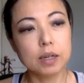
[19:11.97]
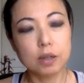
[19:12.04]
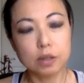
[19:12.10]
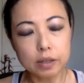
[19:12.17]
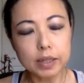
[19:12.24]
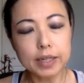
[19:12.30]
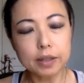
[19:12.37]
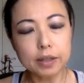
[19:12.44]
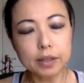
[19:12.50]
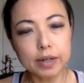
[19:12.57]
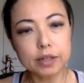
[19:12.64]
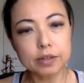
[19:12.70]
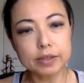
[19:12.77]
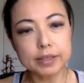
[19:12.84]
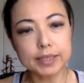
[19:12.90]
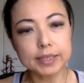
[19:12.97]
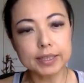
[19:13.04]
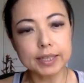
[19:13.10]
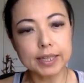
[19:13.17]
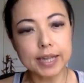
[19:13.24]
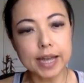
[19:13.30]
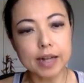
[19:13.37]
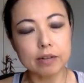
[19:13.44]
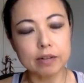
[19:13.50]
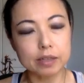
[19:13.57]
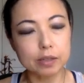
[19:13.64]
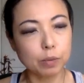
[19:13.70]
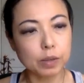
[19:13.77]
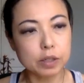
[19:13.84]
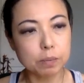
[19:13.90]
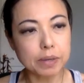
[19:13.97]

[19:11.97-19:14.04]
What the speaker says: only 360 calories, which